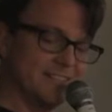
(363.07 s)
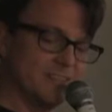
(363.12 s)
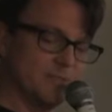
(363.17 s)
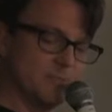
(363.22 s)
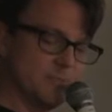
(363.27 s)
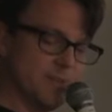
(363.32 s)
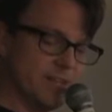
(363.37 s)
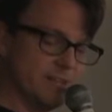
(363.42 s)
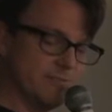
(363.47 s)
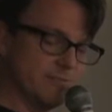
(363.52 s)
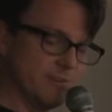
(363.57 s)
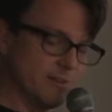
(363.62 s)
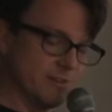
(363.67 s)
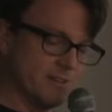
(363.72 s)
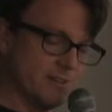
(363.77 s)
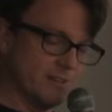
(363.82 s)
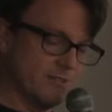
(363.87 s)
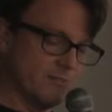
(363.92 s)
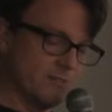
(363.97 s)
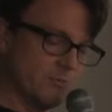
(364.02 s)
you may have heard
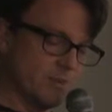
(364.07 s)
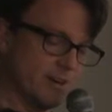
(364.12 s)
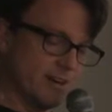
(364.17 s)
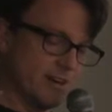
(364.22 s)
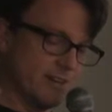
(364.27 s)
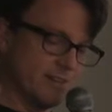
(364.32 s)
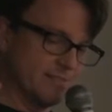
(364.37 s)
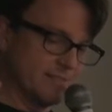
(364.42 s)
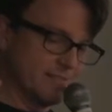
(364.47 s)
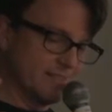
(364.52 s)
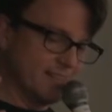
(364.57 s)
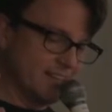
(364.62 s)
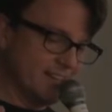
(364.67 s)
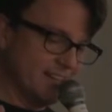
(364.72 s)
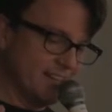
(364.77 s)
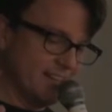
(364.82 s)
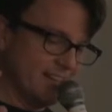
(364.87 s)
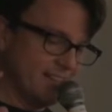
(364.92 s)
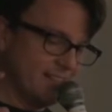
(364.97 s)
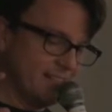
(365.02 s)
of where
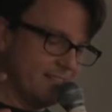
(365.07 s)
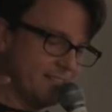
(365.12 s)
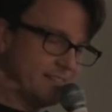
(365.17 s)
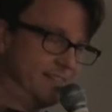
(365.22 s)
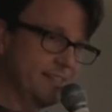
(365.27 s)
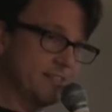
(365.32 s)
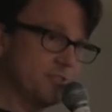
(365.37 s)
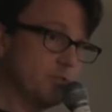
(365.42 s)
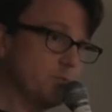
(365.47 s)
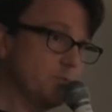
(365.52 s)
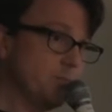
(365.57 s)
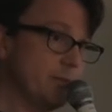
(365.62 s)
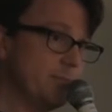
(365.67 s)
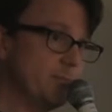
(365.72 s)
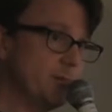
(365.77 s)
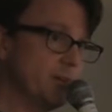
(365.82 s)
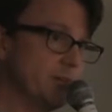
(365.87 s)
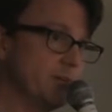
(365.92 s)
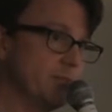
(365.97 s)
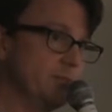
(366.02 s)
they take two
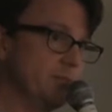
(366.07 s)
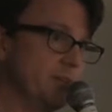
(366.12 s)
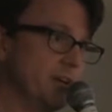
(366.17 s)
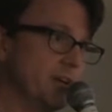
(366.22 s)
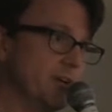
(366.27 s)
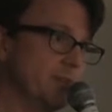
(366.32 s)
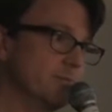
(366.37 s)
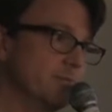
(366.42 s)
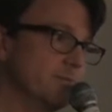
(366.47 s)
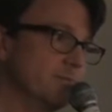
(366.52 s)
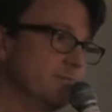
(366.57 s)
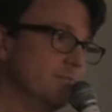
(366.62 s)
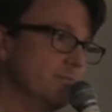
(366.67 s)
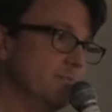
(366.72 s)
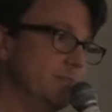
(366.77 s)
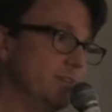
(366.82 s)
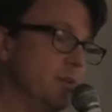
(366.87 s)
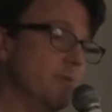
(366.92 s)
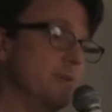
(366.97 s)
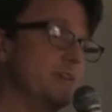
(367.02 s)
people who don't
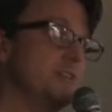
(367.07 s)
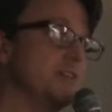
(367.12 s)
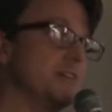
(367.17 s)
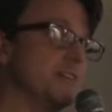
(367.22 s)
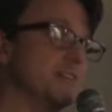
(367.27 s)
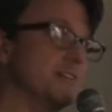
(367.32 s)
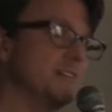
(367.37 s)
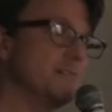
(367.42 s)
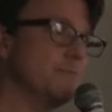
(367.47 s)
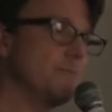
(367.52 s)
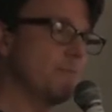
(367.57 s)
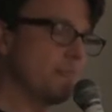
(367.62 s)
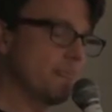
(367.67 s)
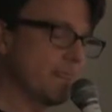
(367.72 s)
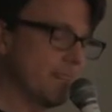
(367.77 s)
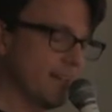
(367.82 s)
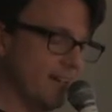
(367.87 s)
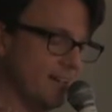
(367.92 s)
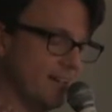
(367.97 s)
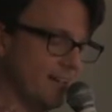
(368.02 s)
know each other
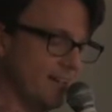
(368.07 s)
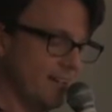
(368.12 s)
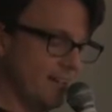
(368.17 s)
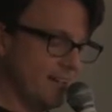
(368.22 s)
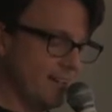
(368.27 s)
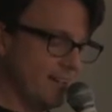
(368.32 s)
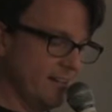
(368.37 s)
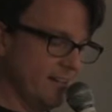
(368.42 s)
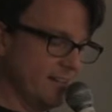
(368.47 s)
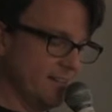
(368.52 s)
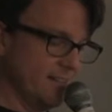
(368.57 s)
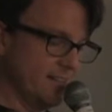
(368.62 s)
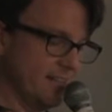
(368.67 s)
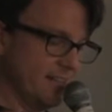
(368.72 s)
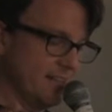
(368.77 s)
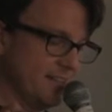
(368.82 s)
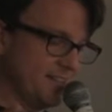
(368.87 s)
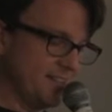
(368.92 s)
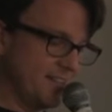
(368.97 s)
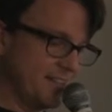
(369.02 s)
uh,
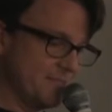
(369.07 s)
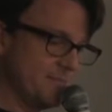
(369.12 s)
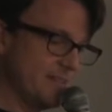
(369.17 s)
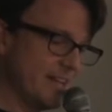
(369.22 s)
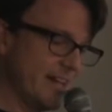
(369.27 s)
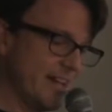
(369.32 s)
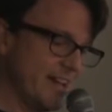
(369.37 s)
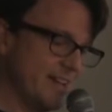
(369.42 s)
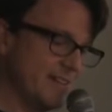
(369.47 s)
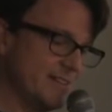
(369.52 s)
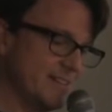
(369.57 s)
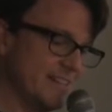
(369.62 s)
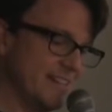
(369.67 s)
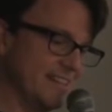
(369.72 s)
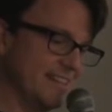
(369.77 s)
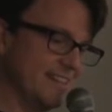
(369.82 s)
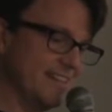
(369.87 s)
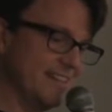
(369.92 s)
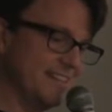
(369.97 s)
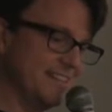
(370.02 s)
they set them down
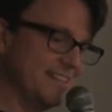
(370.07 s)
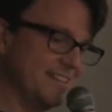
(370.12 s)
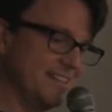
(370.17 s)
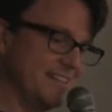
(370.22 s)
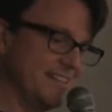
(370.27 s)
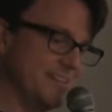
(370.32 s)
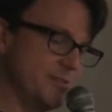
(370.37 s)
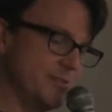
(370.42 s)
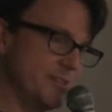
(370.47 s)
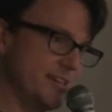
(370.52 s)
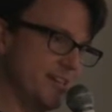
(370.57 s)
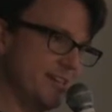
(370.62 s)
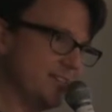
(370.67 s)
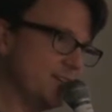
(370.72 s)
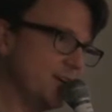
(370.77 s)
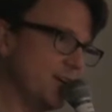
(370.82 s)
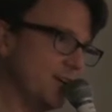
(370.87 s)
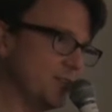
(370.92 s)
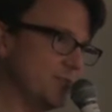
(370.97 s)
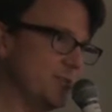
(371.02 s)
and they say, you can't
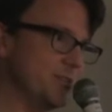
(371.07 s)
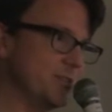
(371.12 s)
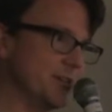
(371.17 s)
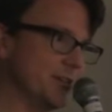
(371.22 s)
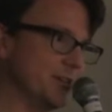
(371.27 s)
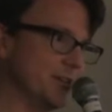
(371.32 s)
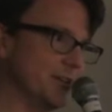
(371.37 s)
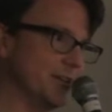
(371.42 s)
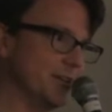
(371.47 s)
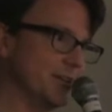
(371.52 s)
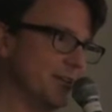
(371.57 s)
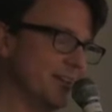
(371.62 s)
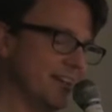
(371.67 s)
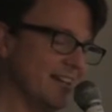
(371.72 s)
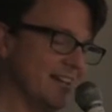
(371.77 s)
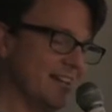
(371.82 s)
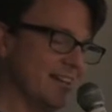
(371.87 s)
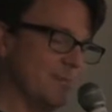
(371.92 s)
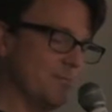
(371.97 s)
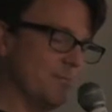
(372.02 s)
talk to each other,
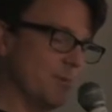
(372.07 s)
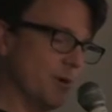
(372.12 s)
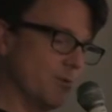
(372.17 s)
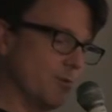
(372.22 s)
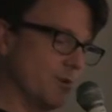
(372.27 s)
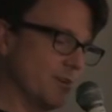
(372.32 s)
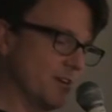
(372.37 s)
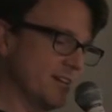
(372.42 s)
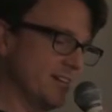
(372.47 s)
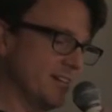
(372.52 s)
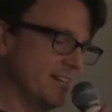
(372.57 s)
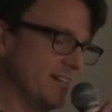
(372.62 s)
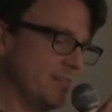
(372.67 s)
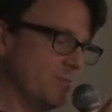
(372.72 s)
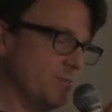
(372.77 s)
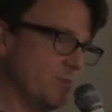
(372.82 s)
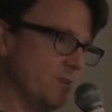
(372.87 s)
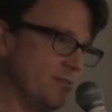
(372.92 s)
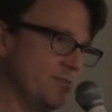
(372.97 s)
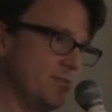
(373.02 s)
but we're going to
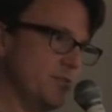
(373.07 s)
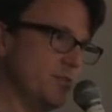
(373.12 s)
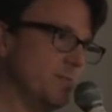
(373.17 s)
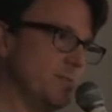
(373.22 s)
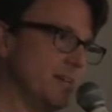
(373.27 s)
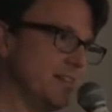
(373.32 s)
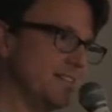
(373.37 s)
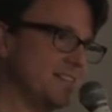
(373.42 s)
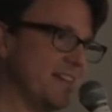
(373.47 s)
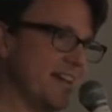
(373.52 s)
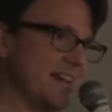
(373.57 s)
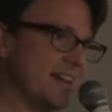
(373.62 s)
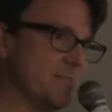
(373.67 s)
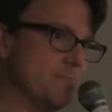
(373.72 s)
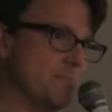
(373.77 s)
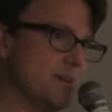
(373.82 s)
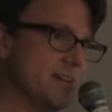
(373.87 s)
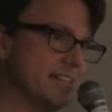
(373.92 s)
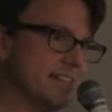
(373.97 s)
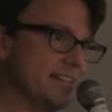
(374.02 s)
give one of you a big stack
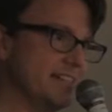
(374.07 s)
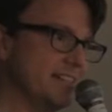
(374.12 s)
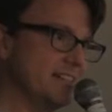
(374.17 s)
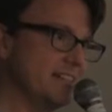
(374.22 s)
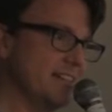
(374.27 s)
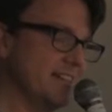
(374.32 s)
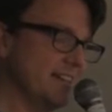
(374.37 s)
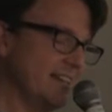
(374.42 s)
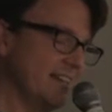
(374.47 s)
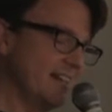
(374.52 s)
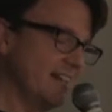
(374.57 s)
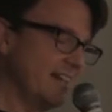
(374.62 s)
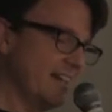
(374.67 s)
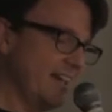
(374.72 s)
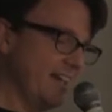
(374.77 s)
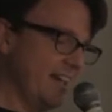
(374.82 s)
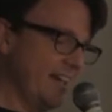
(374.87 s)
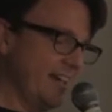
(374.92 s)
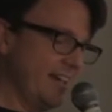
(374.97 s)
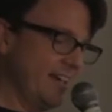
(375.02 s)
of money
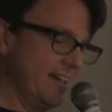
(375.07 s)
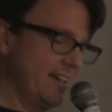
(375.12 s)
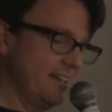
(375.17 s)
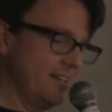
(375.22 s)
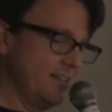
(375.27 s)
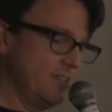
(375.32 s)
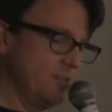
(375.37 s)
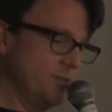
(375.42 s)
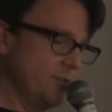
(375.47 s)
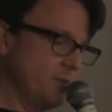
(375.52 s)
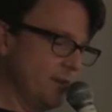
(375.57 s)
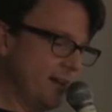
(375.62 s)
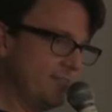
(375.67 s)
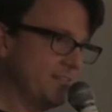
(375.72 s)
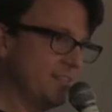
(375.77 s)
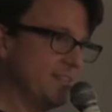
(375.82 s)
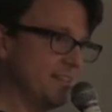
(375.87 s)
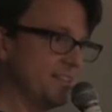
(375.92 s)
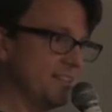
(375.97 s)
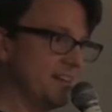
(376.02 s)
and you have
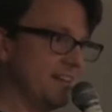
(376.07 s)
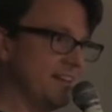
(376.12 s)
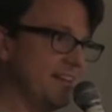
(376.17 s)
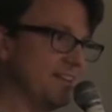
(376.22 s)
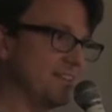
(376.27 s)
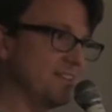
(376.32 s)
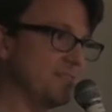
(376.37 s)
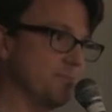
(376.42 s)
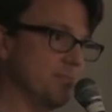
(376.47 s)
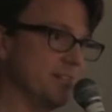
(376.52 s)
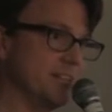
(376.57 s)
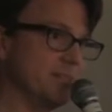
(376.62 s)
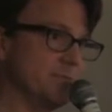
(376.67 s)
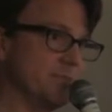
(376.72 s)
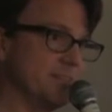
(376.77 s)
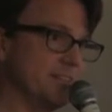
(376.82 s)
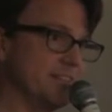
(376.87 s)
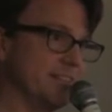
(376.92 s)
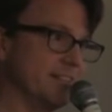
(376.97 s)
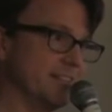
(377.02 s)
to decide how to split it
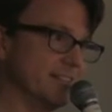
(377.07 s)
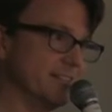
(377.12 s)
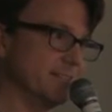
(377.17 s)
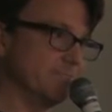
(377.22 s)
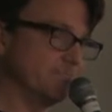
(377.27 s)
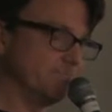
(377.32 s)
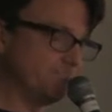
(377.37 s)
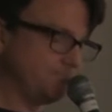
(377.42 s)
with the other